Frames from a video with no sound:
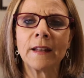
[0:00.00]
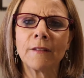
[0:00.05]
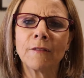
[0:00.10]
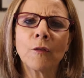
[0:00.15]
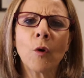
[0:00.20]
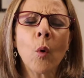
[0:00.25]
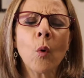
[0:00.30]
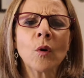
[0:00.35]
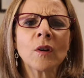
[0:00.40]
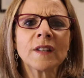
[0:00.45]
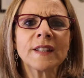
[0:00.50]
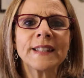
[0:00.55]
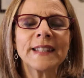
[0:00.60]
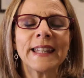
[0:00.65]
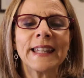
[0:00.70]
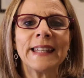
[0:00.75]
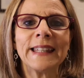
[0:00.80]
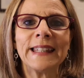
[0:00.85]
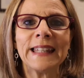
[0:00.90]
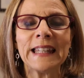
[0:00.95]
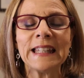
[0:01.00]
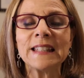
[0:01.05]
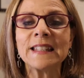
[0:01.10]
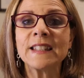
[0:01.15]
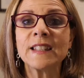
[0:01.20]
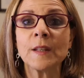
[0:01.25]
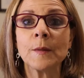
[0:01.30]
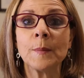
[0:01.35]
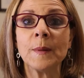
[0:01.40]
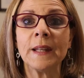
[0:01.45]
Of course, it needs
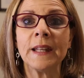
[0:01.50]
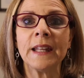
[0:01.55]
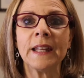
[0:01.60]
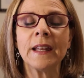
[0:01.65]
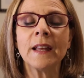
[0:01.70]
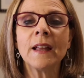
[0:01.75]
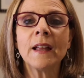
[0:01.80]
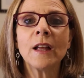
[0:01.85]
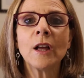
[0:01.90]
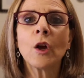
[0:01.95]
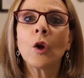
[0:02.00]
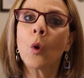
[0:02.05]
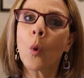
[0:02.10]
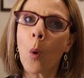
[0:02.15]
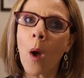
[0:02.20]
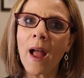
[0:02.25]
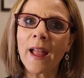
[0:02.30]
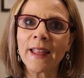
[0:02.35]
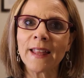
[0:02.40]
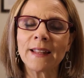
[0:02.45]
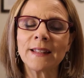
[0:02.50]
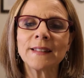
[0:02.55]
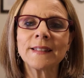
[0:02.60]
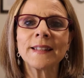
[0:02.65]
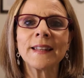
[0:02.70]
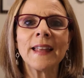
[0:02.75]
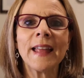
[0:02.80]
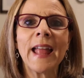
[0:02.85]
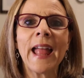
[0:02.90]
to be quiet